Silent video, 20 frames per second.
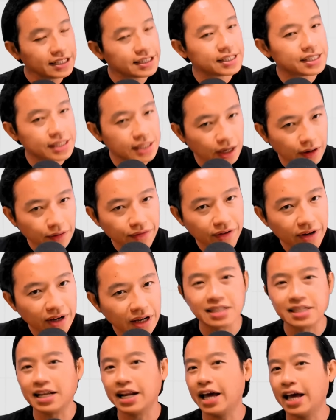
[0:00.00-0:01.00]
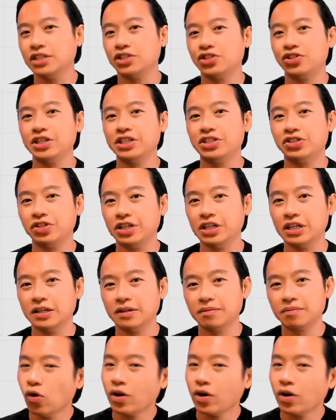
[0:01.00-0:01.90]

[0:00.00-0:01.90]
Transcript: This serves as an entry trigger.